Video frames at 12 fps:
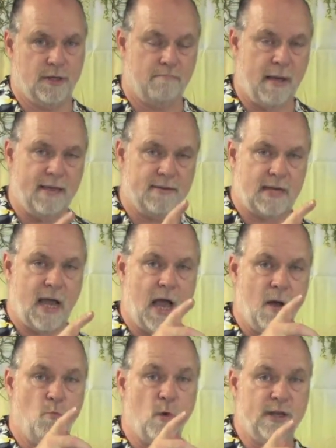And by the
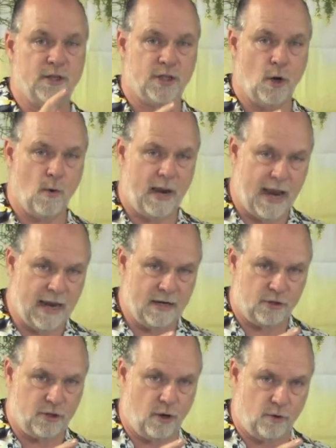time we sew it and
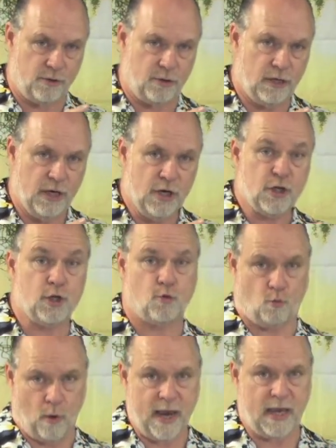it starts
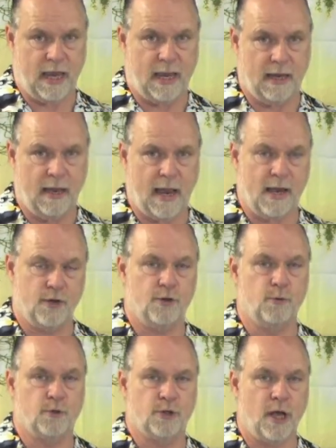shrinking as
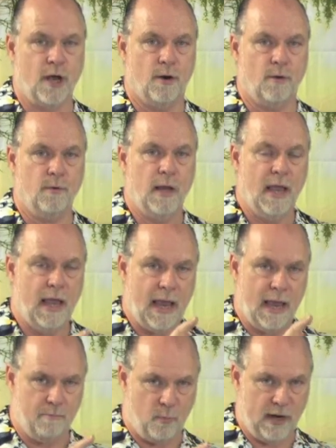you sew,
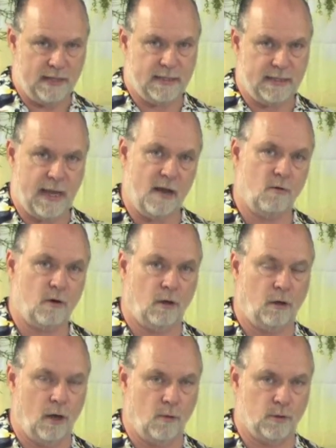it brings it down
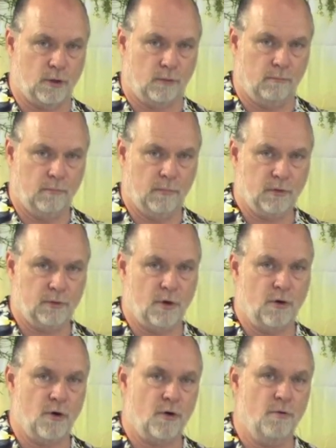closer.
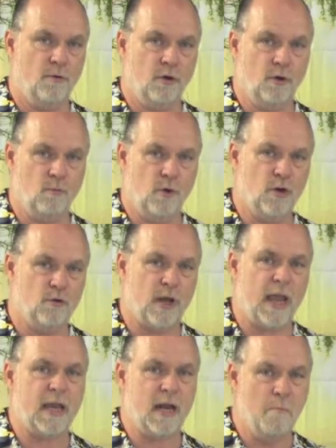So when you're
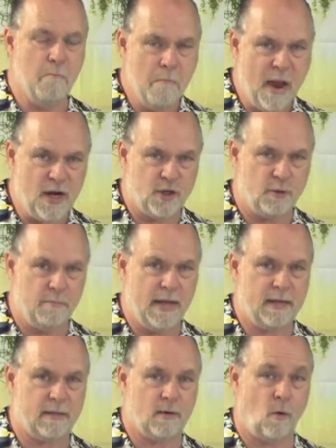taking a
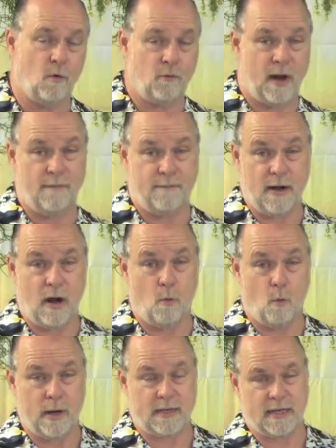measurement on trying to figure out
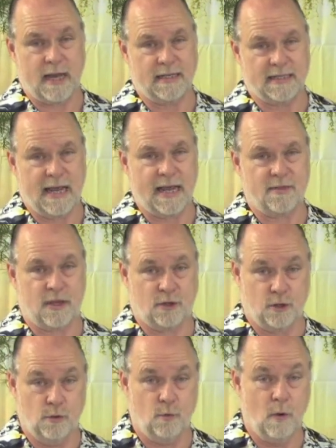what size net
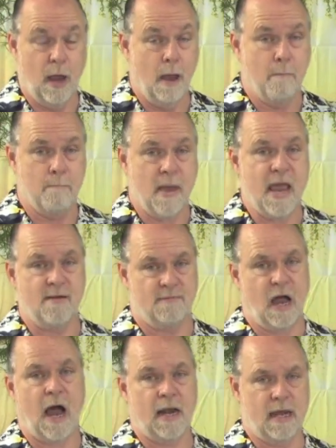that you may have
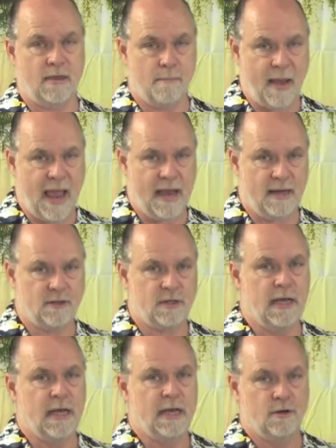gotten in the past,
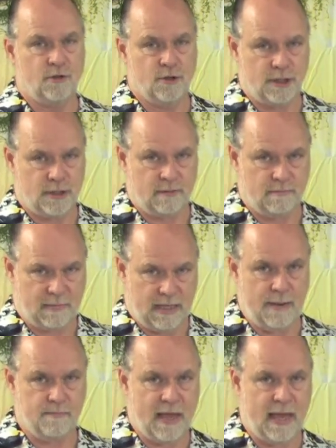just
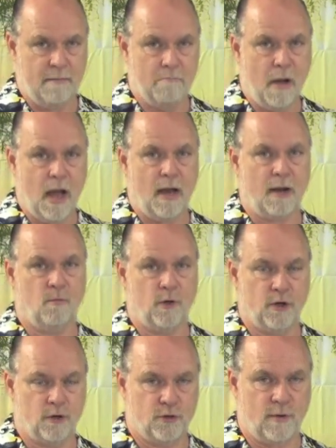keep that in mind
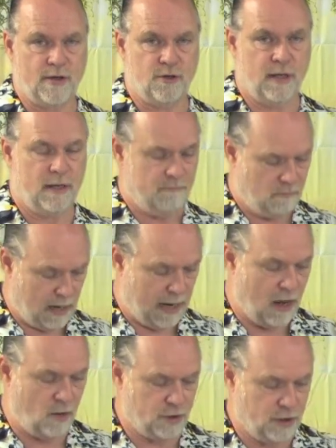when you're stretching it,
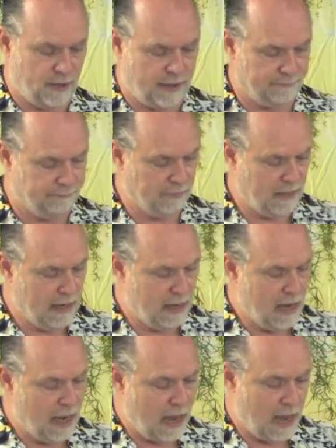and I'll show you.
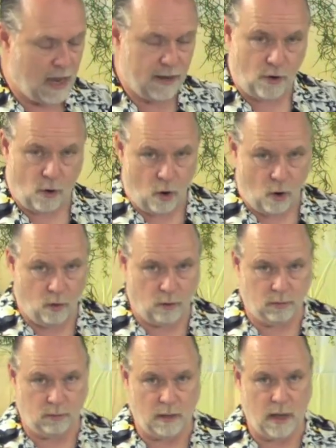Your
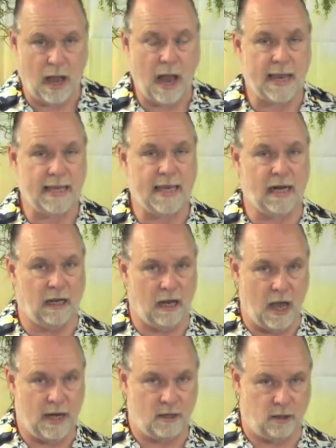hole, I get a
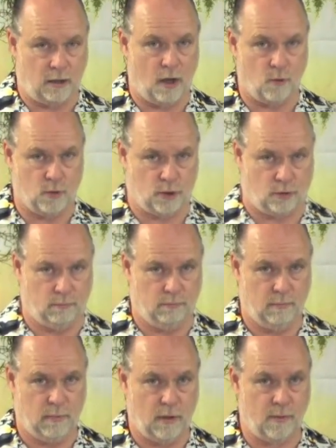lot closer,
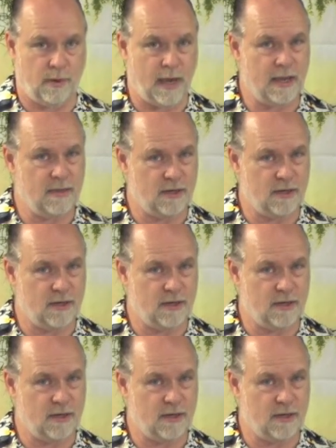okay?